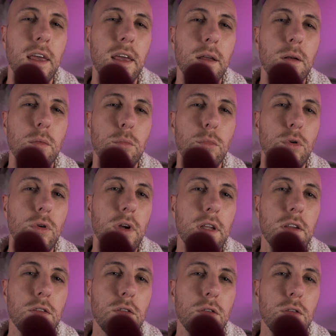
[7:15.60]
and
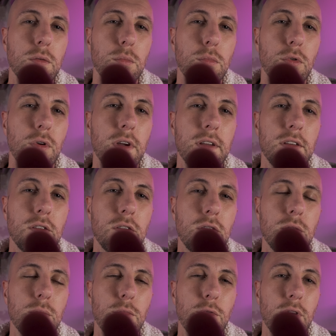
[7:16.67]
press, press,
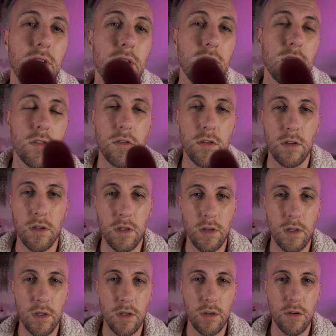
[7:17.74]
press.
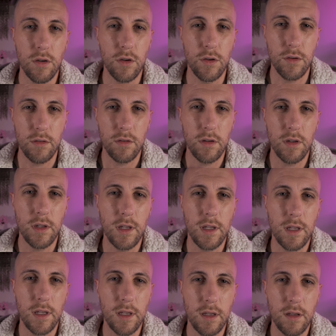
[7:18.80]
Good.
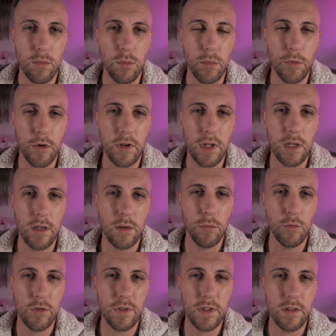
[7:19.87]
And one more time.
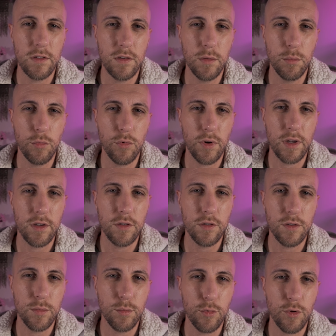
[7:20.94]
Resist.
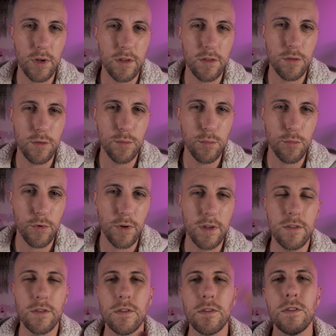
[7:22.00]
Press, press,
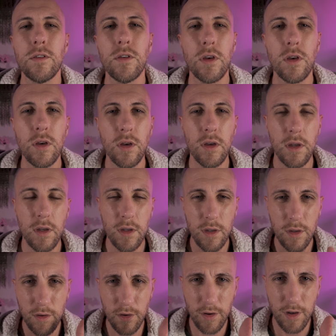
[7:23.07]
press.
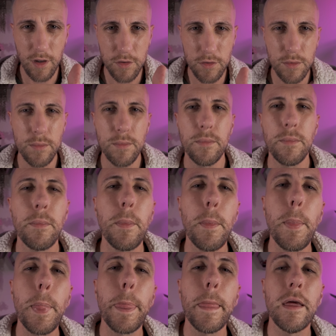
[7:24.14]
Awesome.
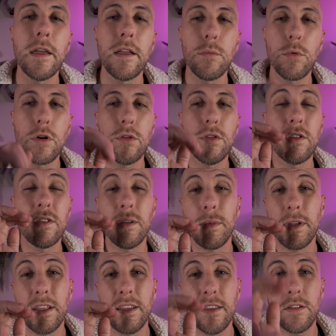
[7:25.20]
And we're gonna do the same
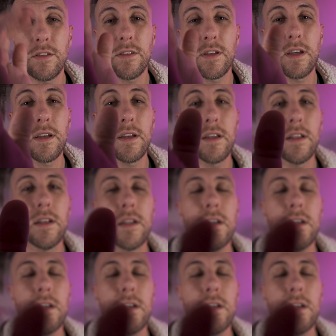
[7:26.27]
thing on the other side.